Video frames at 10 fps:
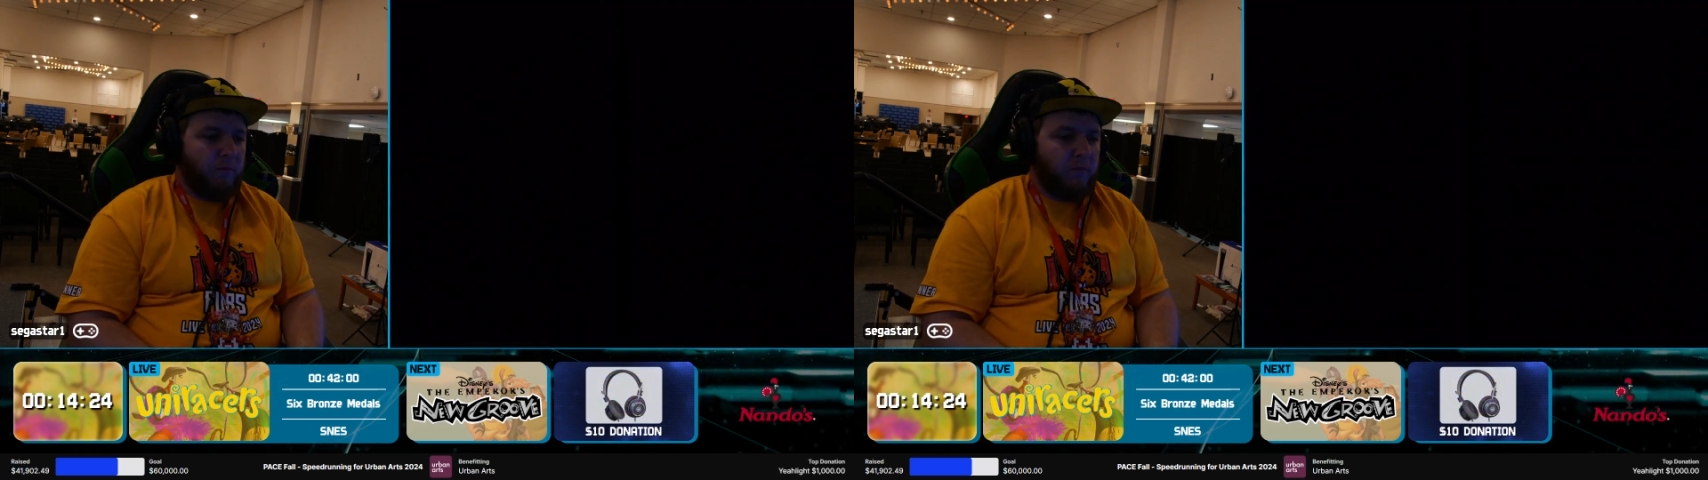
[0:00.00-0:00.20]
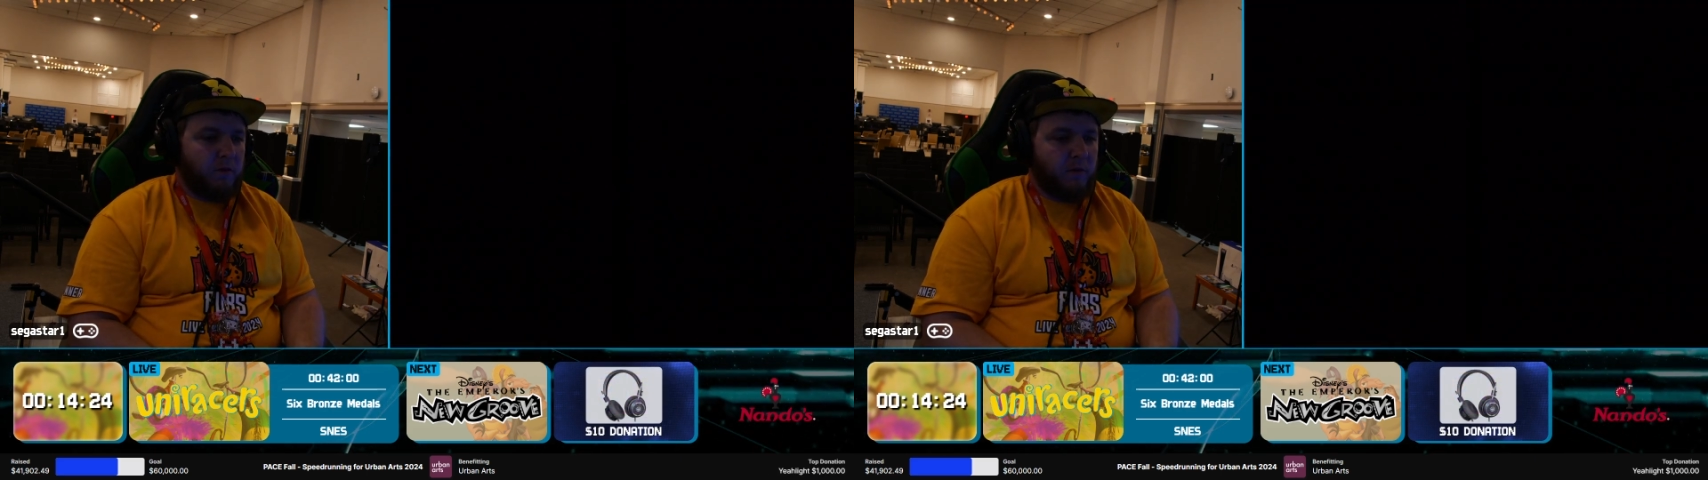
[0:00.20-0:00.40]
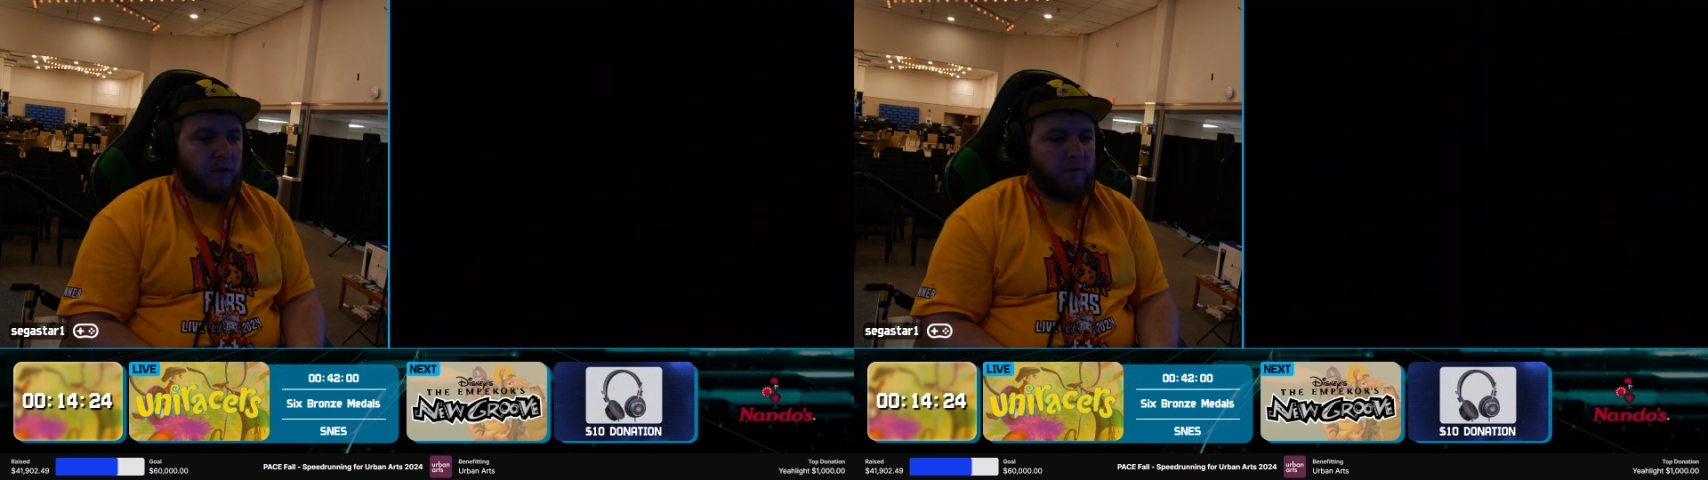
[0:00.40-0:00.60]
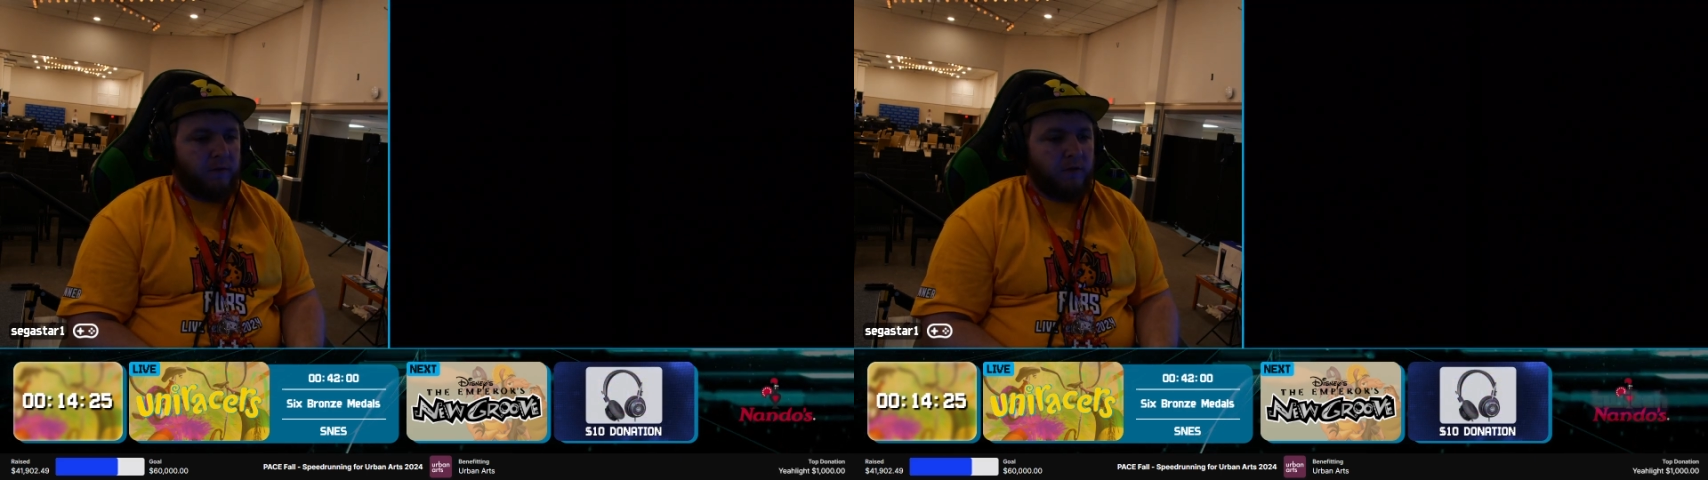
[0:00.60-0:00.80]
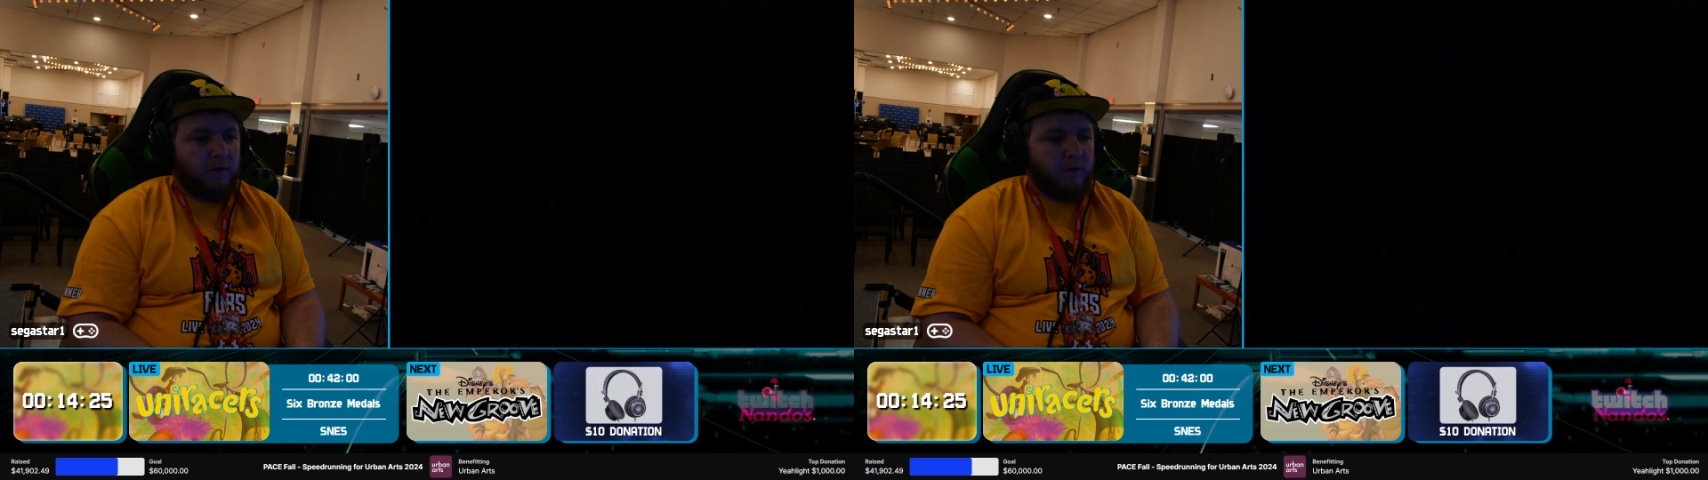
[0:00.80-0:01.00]
Anybody up
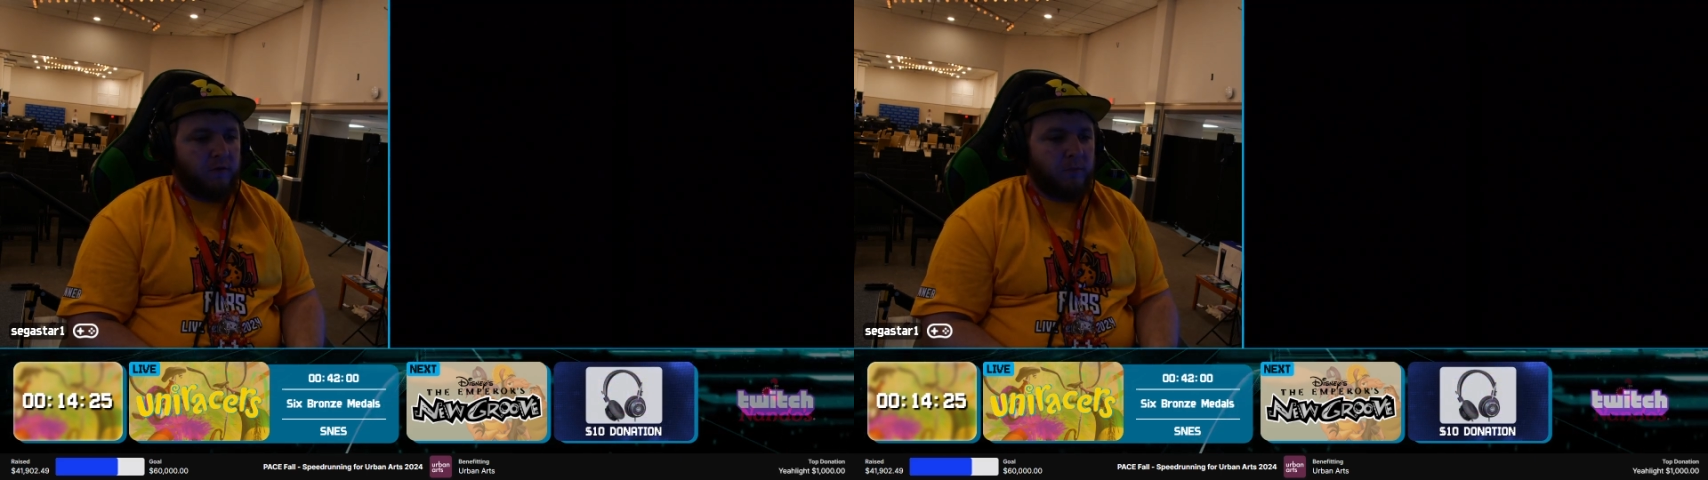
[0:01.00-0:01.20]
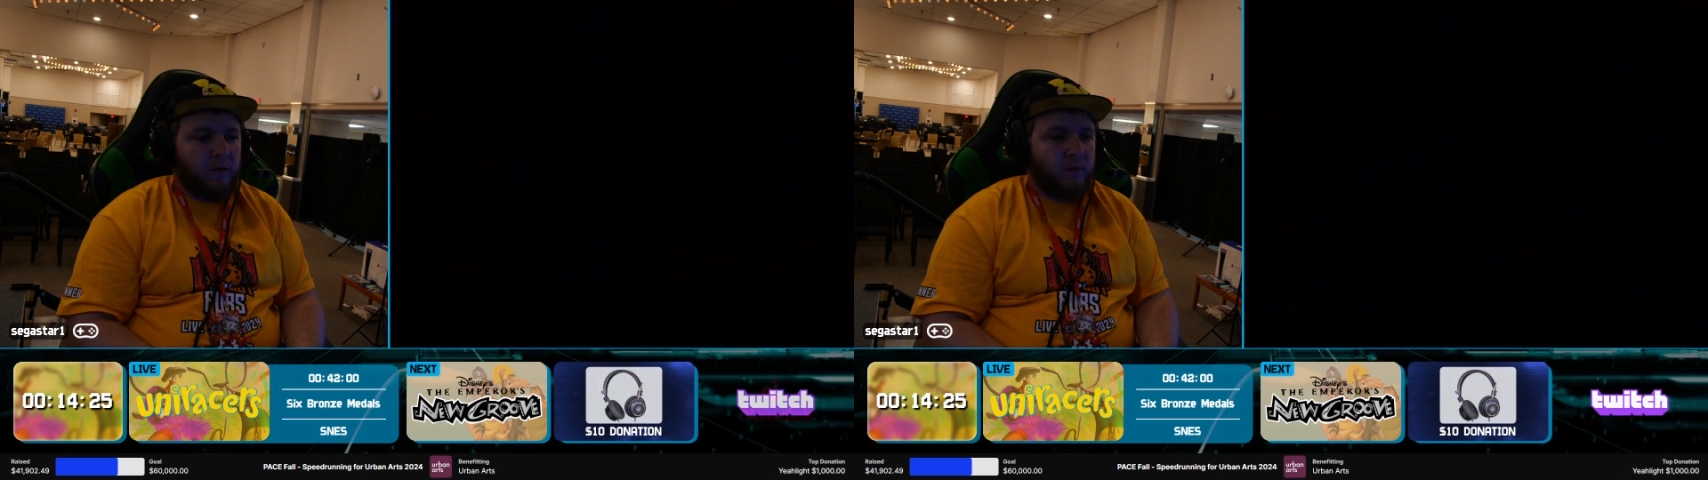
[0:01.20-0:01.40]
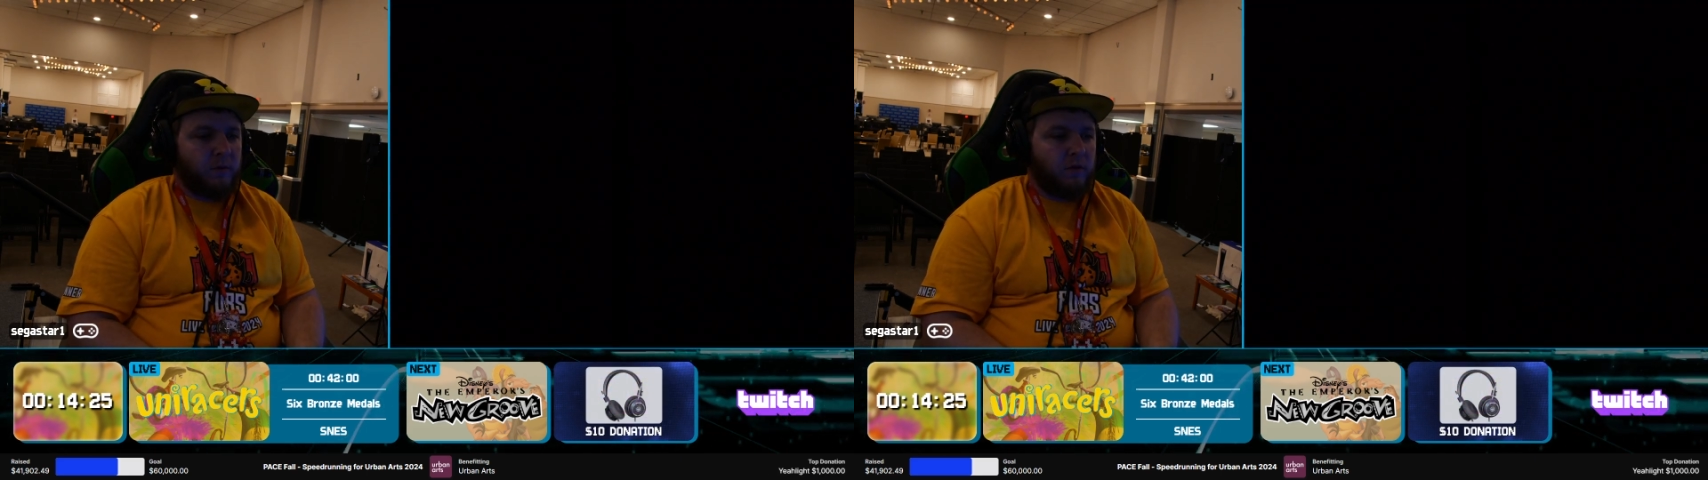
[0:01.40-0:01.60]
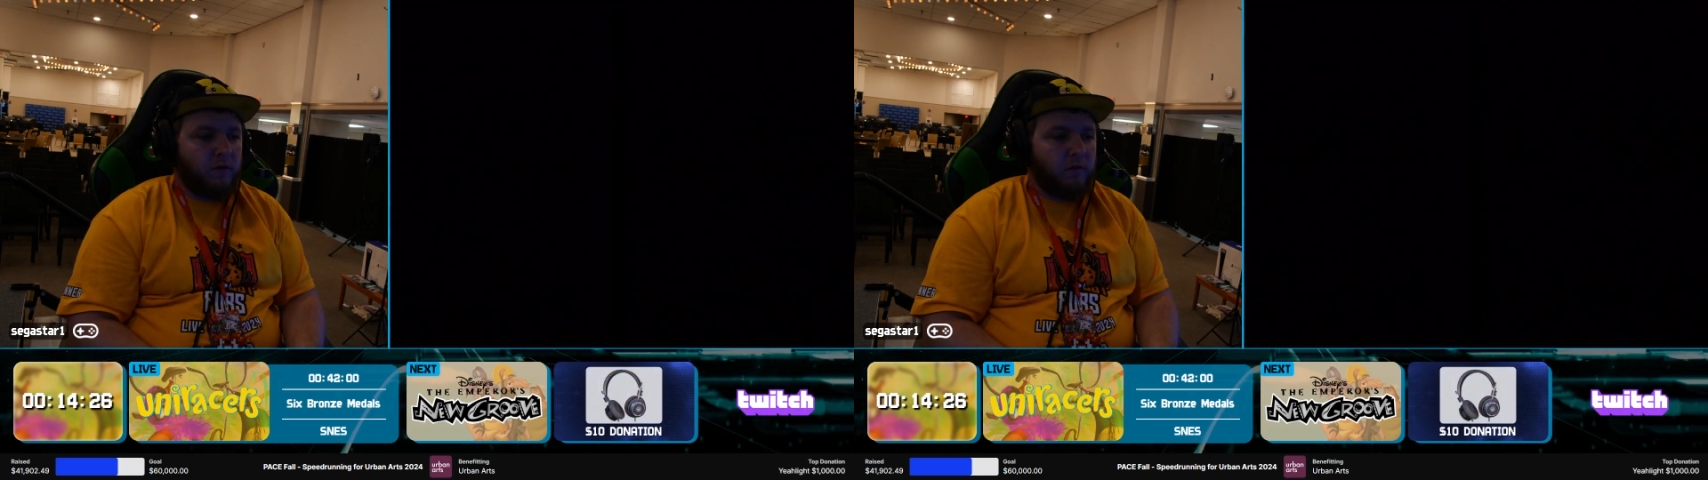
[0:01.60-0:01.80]
for some ping pong?